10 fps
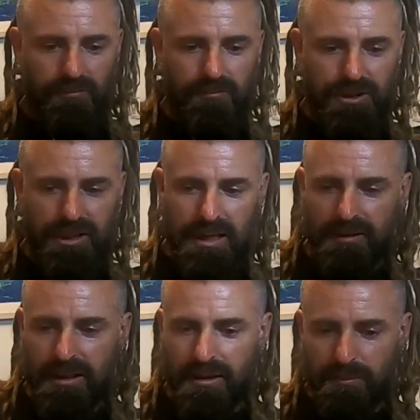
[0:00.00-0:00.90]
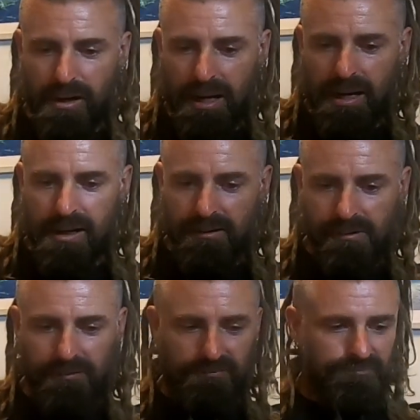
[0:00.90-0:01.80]
See how they compare.
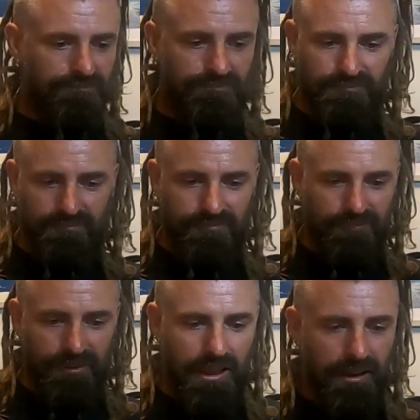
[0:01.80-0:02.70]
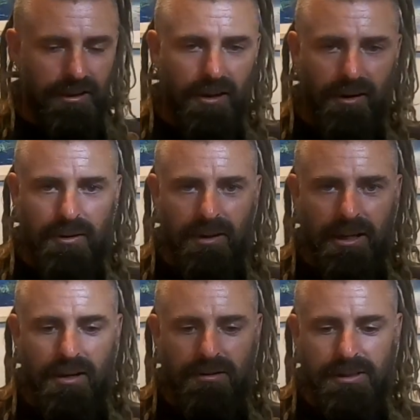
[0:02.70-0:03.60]
Let you know how it
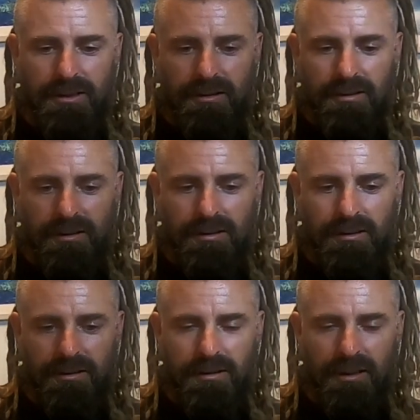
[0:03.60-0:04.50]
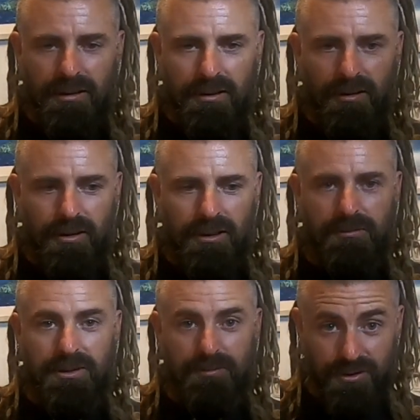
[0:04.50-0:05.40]
goes. Hit the like
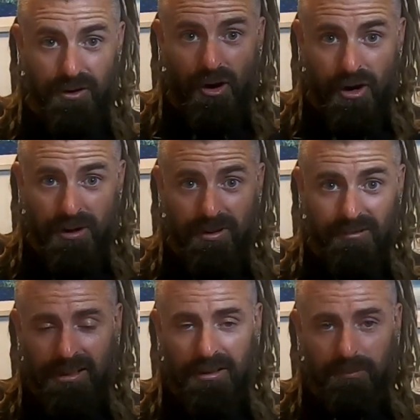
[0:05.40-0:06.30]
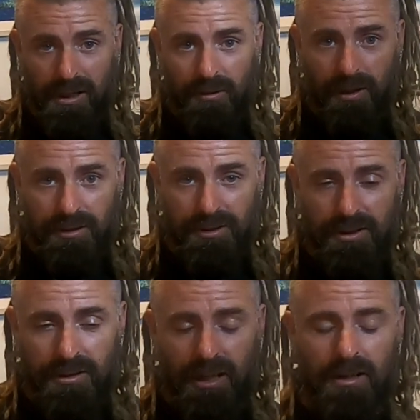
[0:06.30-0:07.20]
and subscribe. Hit the bell button
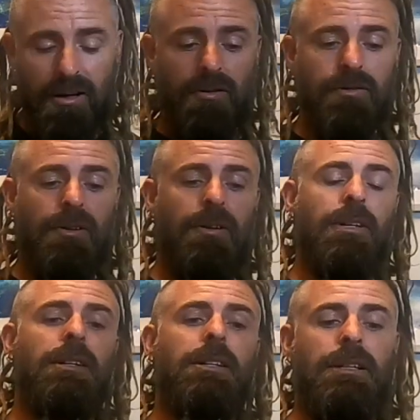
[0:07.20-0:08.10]
so you get notified.